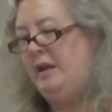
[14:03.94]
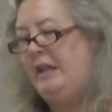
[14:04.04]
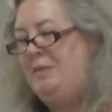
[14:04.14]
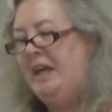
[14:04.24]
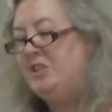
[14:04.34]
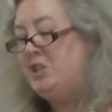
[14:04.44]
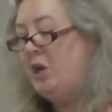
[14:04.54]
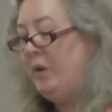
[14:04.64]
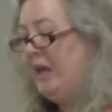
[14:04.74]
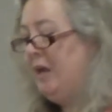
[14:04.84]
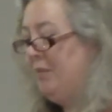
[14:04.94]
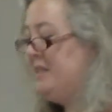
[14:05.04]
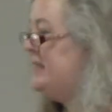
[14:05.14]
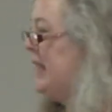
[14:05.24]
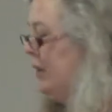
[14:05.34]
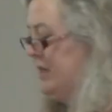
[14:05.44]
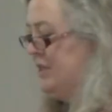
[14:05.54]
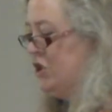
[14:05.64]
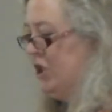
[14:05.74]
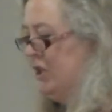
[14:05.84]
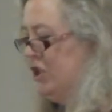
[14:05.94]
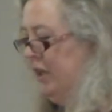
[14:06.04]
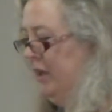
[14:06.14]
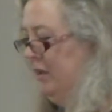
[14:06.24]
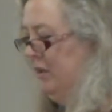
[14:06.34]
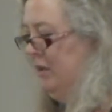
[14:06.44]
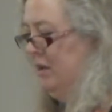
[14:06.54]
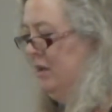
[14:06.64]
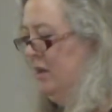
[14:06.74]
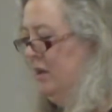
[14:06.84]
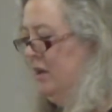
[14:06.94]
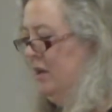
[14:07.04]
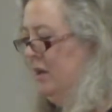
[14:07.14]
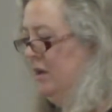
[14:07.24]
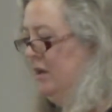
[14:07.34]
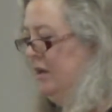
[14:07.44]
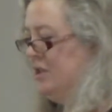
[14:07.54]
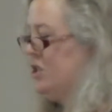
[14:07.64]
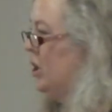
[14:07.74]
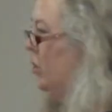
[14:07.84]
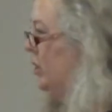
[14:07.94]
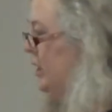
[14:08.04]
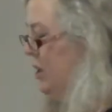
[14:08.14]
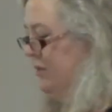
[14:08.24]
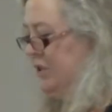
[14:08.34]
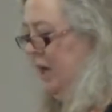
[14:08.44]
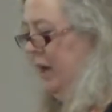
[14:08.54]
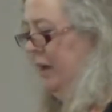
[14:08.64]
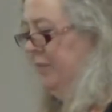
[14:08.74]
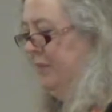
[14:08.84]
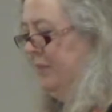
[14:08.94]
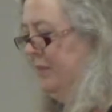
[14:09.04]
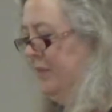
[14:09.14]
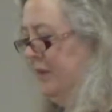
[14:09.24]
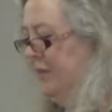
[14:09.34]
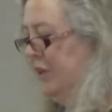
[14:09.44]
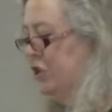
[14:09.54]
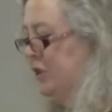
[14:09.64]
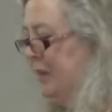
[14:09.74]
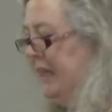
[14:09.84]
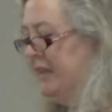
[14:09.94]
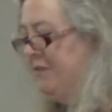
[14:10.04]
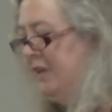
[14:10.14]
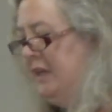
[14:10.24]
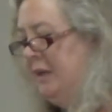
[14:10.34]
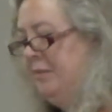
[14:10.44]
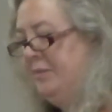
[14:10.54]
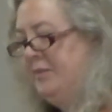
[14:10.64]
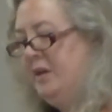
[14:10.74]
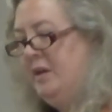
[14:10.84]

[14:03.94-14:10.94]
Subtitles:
And they begin to know him and see how he's changing. And slowly, over time, the villagers begin to feed him.